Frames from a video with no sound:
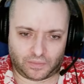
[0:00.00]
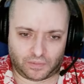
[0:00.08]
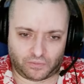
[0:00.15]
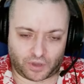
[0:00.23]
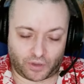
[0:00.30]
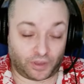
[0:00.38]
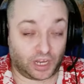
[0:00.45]

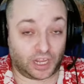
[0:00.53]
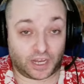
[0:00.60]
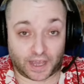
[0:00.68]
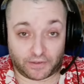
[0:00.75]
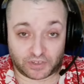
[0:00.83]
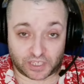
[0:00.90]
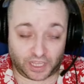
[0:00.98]
What we need
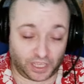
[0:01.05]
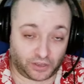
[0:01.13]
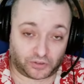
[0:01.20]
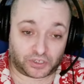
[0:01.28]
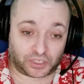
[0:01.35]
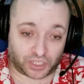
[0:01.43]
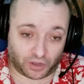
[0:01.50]
now is an eagle
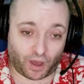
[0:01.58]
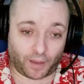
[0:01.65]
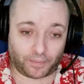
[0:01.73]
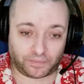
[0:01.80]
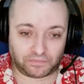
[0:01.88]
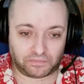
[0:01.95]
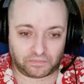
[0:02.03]
to show up,
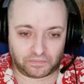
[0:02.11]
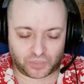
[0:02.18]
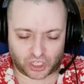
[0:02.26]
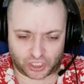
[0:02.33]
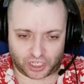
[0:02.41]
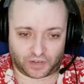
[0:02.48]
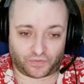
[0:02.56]
so
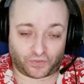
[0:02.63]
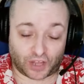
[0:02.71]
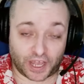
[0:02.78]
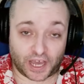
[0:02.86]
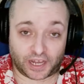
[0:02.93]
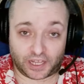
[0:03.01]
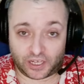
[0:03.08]
she can fly
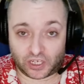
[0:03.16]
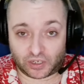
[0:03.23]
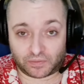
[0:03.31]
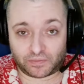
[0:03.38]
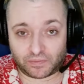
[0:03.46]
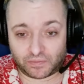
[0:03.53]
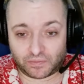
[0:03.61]
on it and
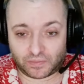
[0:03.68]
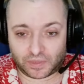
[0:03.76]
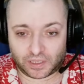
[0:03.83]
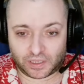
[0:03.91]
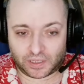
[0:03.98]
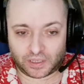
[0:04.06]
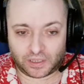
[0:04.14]

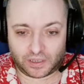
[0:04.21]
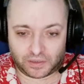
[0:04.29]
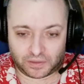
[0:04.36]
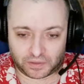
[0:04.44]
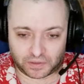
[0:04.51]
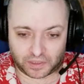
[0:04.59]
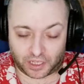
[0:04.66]

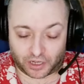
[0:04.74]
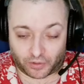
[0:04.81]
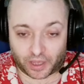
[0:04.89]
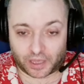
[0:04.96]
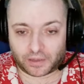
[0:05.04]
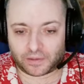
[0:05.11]
get away.